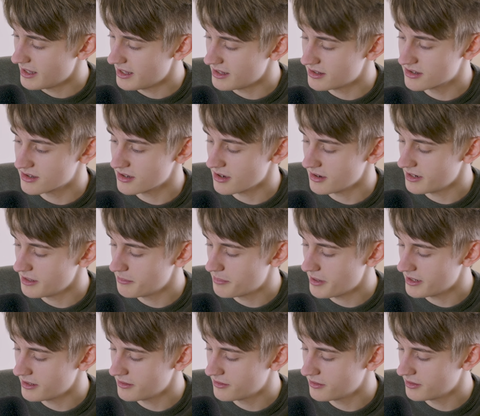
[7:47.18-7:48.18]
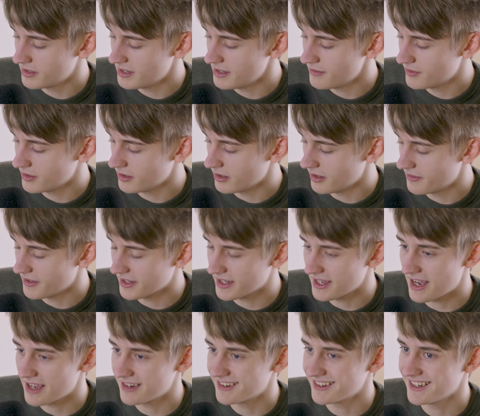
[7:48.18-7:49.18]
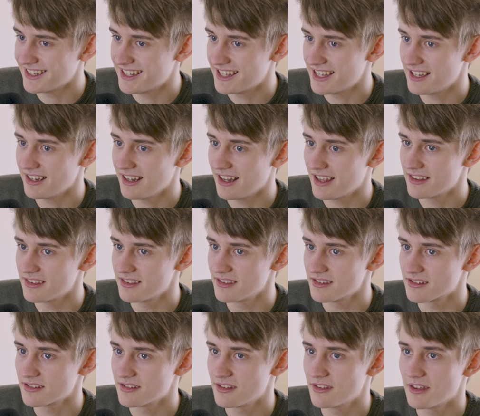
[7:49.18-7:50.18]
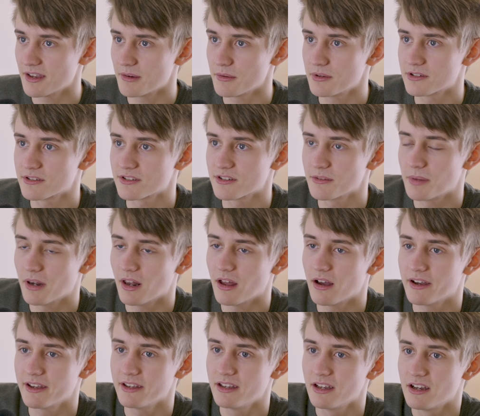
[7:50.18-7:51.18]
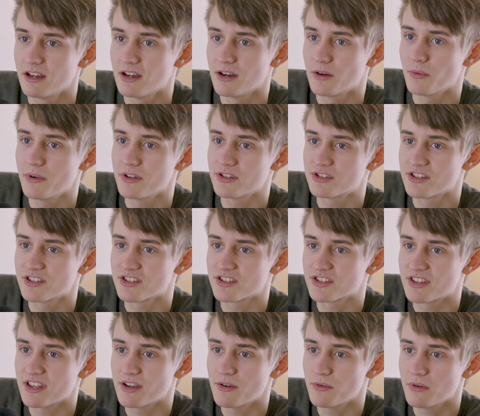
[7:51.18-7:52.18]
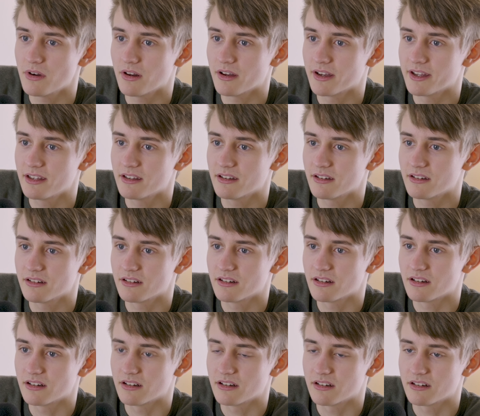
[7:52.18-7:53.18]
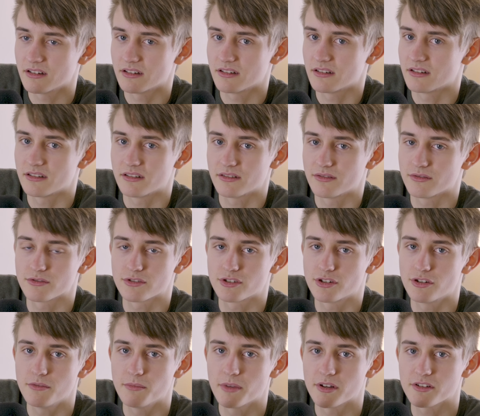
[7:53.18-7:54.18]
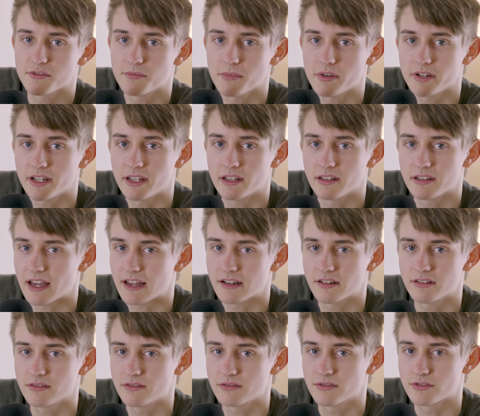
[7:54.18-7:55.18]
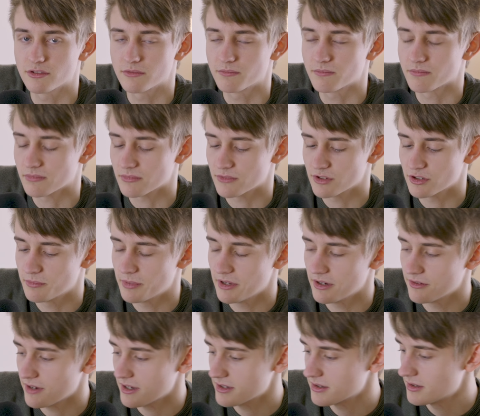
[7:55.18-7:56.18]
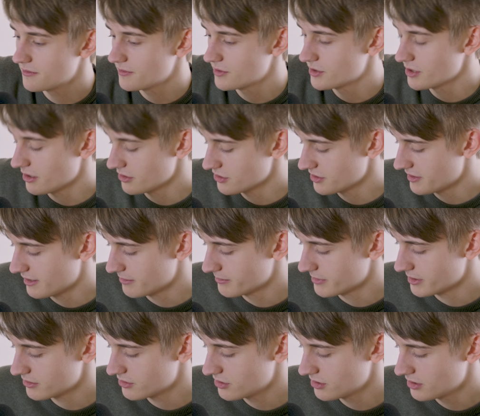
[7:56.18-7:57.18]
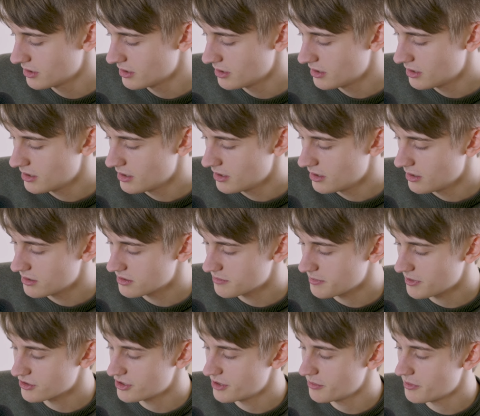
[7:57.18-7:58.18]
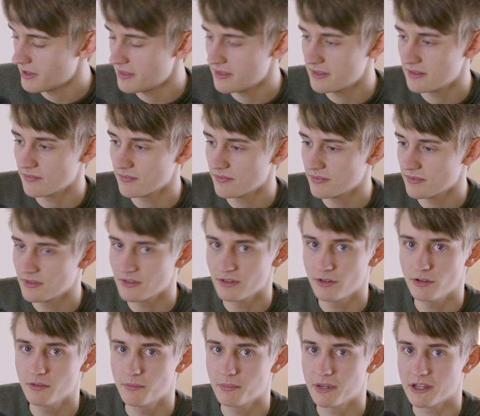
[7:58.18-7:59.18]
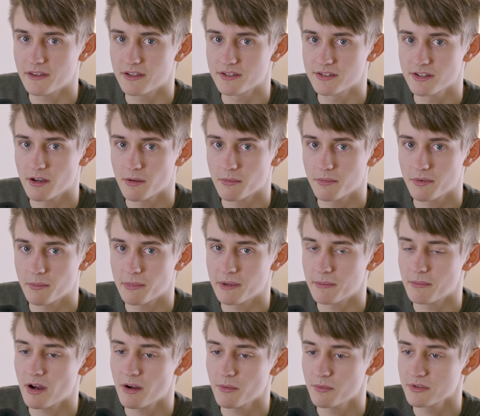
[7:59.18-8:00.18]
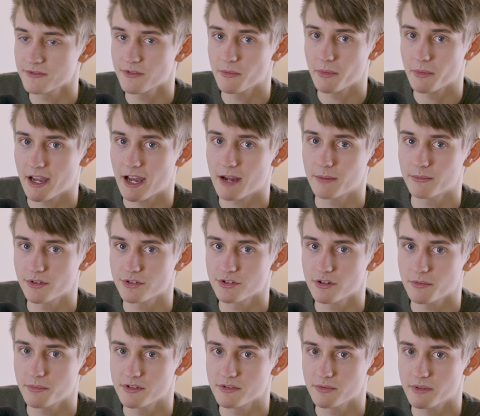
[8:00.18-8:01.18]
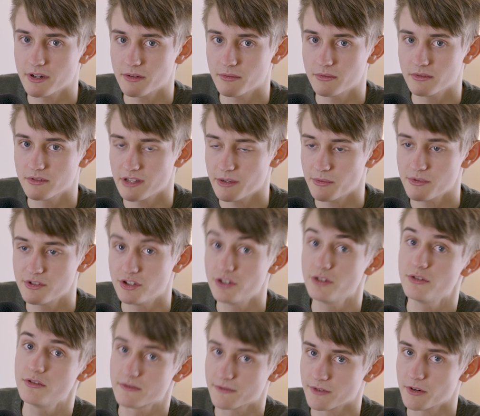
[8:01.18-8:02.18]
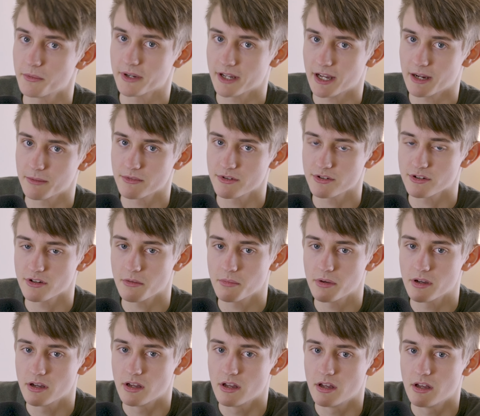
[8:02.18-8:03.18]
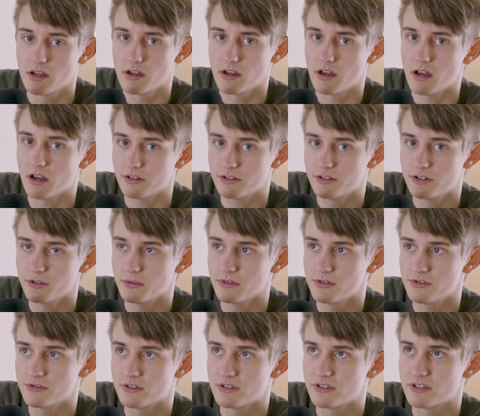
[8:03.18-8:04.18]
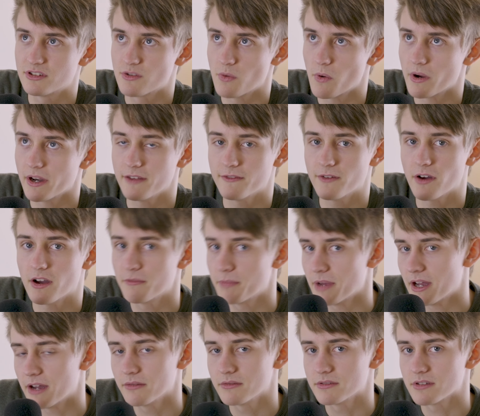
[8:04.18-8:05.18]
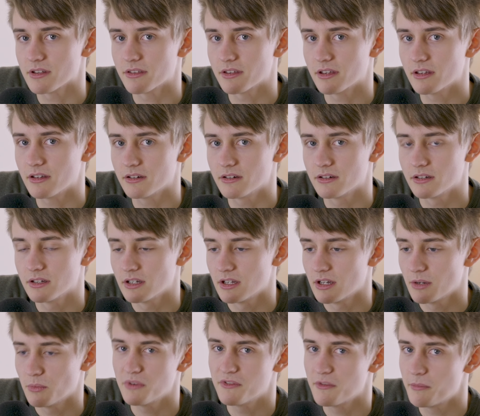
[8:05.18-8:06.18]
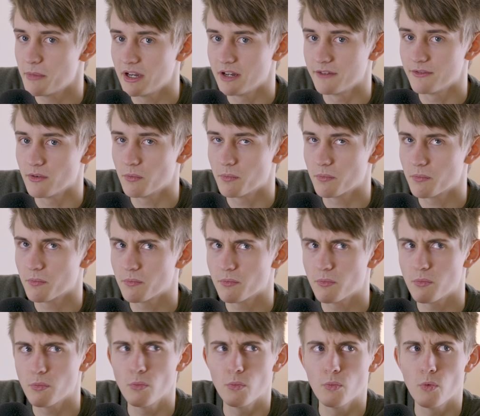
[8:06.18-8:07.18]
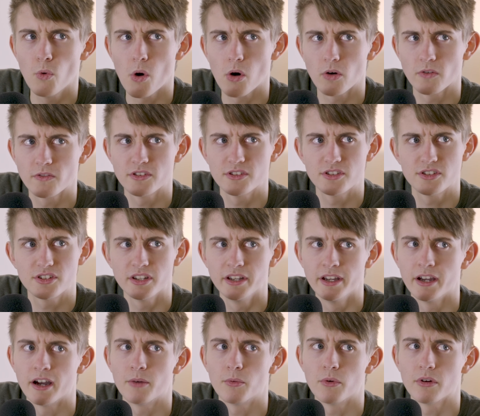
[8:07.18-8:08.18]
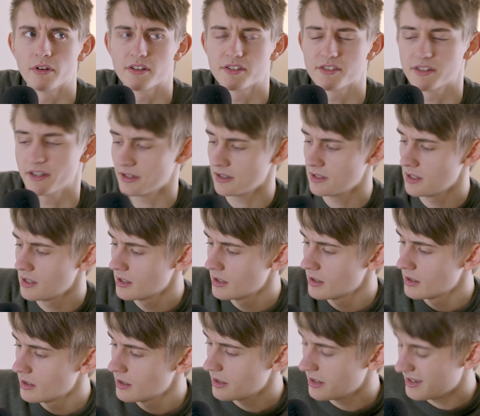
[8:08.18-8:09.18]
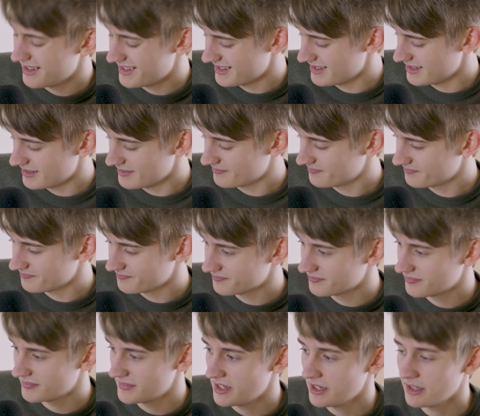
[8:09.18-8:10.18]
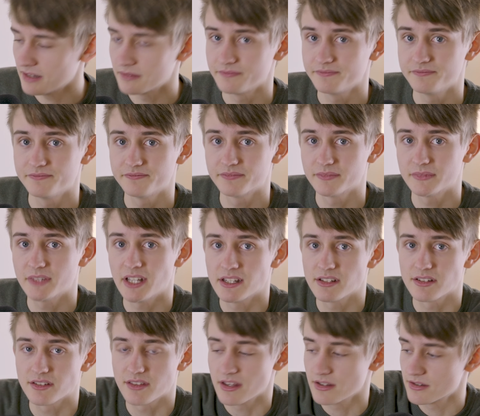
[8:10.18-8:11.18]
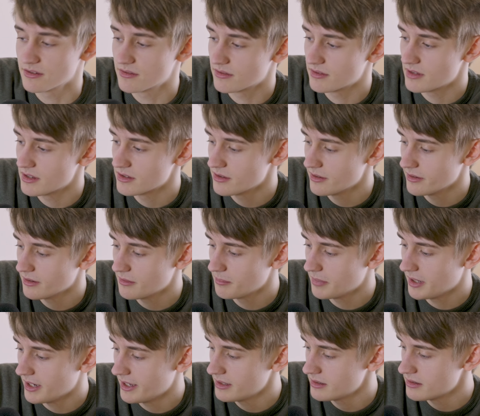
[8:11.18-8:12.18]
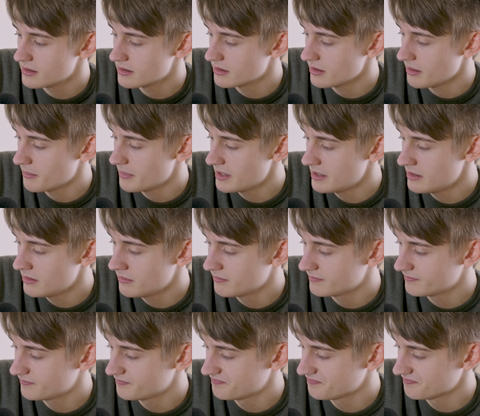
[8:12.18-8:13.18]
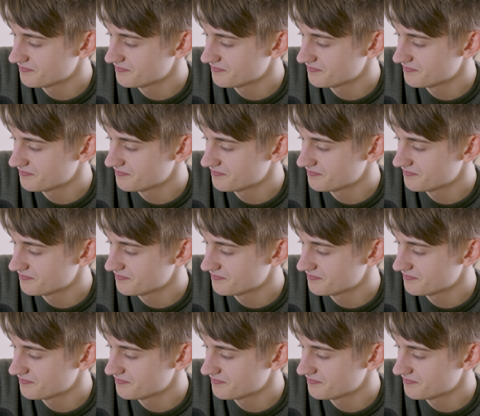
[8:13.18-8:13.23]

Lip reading: it's certainly better than even like the Canon kit lens that they would supply, which is still like too much money. Canon should be arrested for charging that much, especially when you can pick this up. I mean, mine was camera shop as well. It was used from a camera shop at £225, I think, with a bit of a warranty, I want to say. Yeah, there's no complaints. I mean,